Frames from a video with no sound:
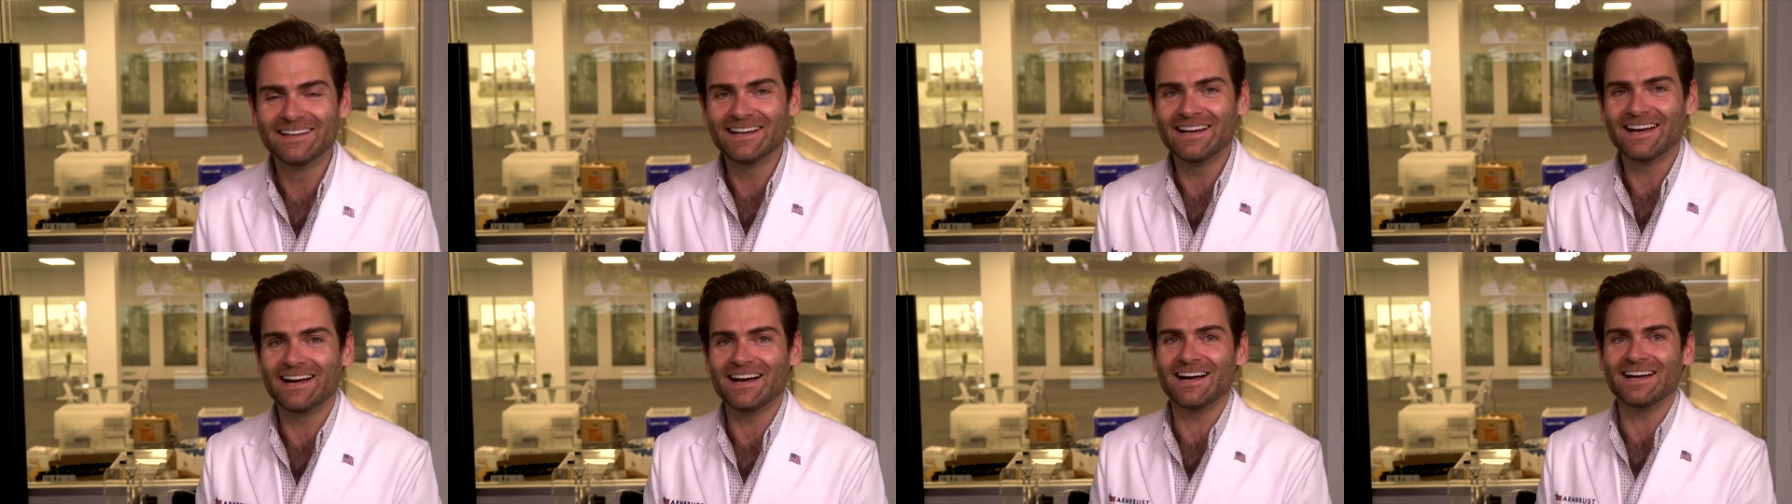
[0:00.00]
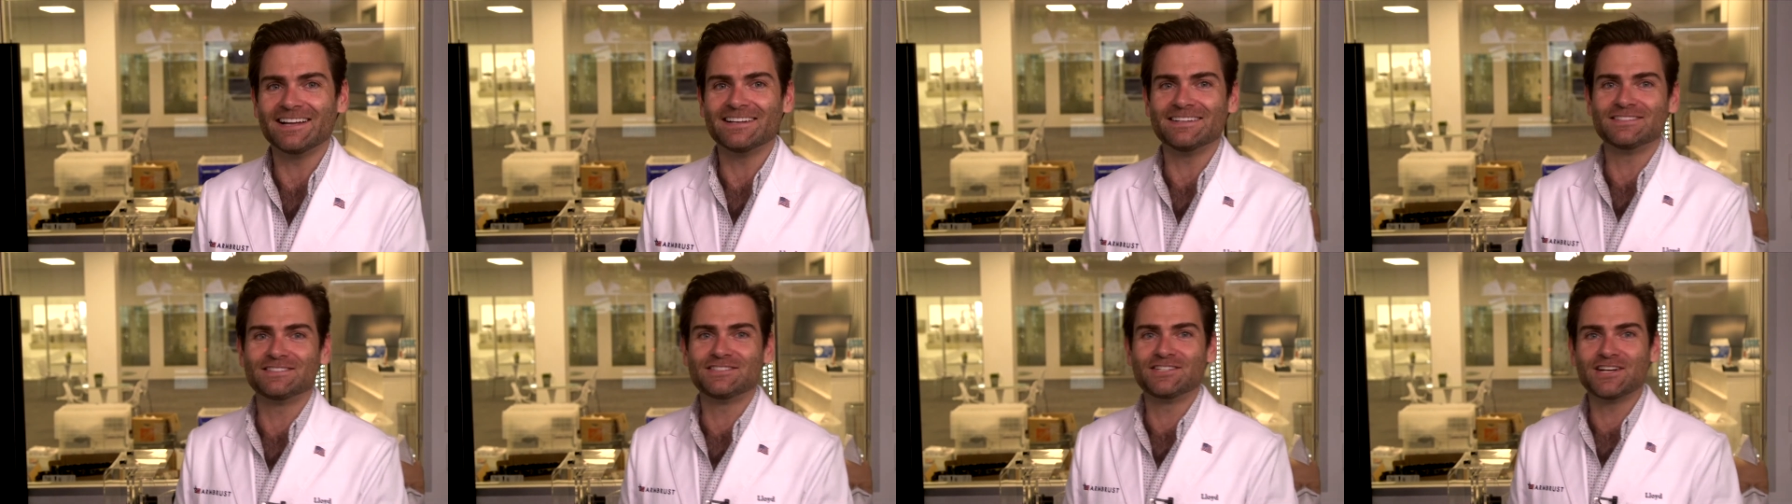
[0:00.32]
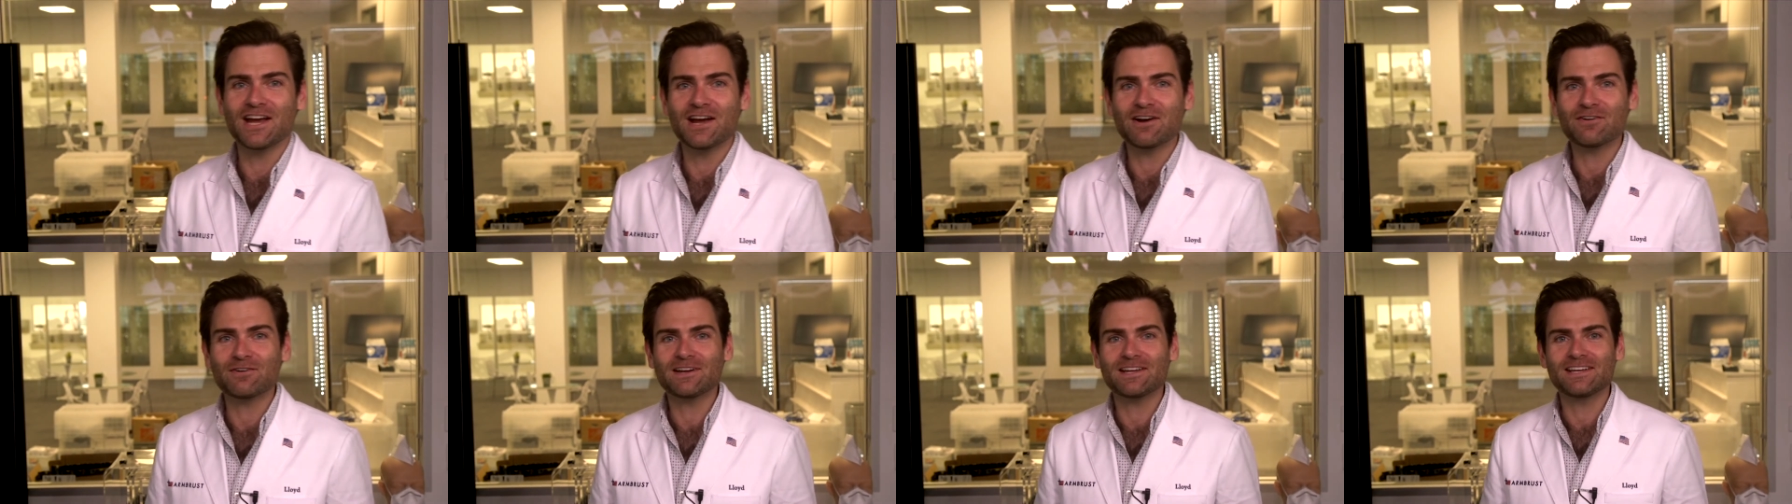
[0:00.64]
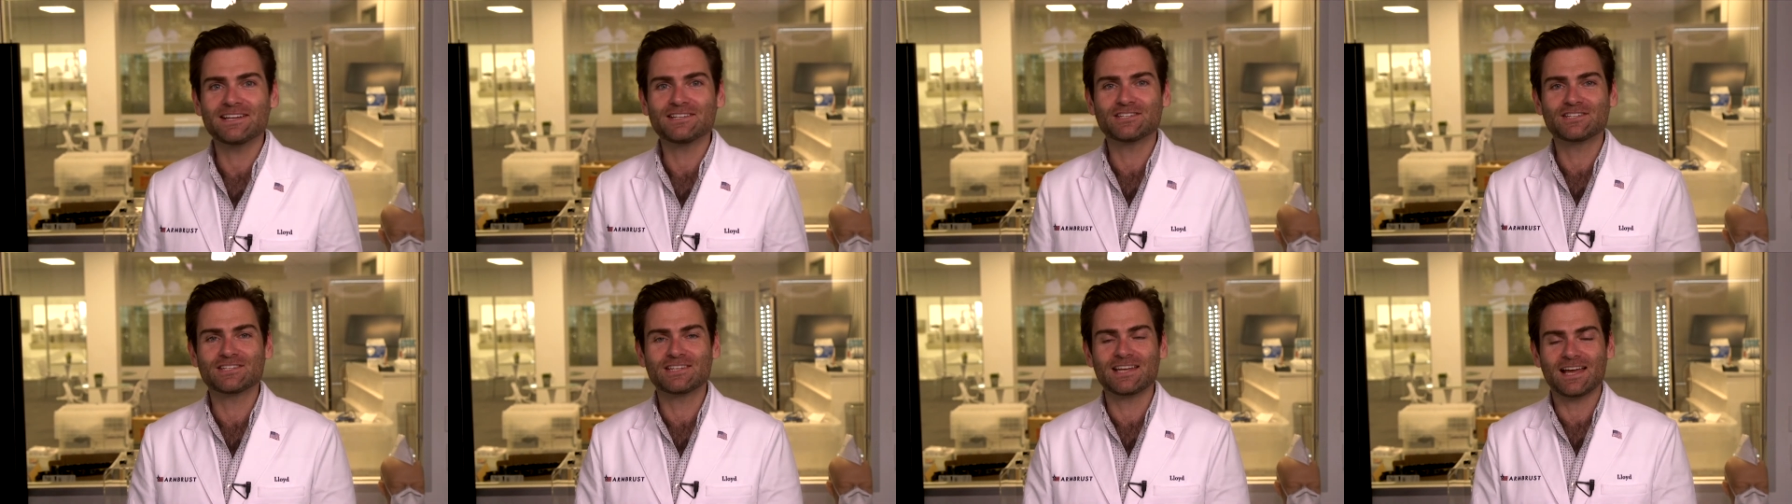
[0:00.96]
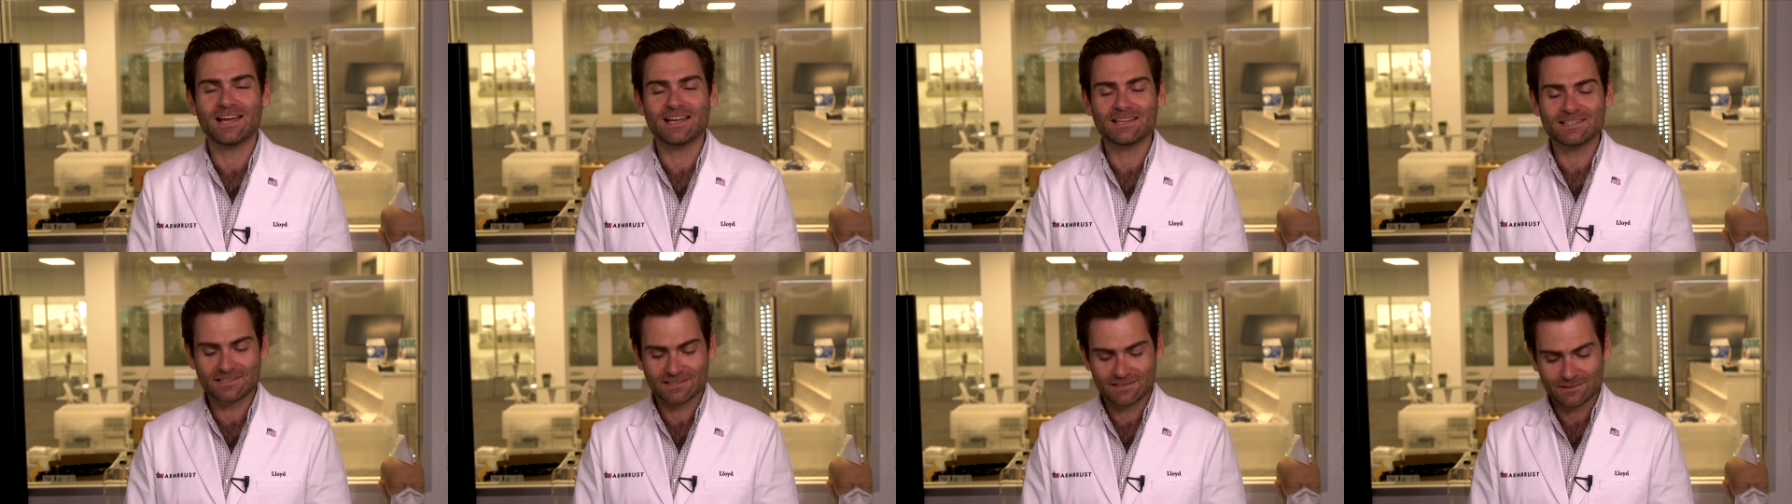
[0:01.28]
Uh, Jerry
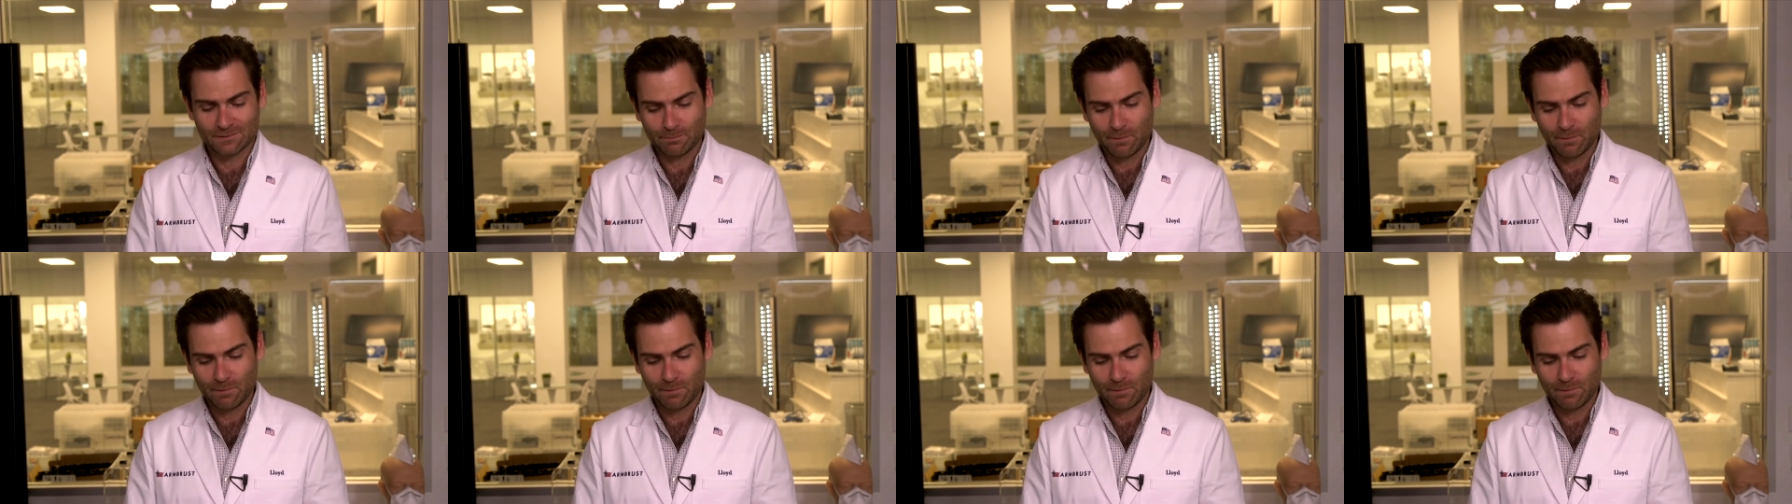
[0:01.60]
tests